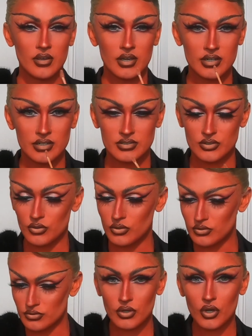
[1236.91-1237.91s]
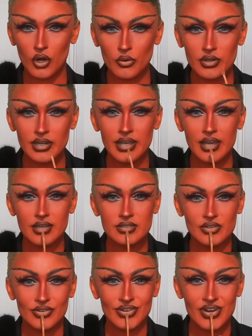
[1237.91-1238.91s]
And it's called Coral
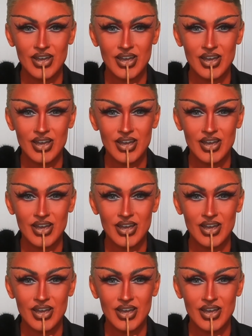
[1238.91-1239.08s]
Liaison.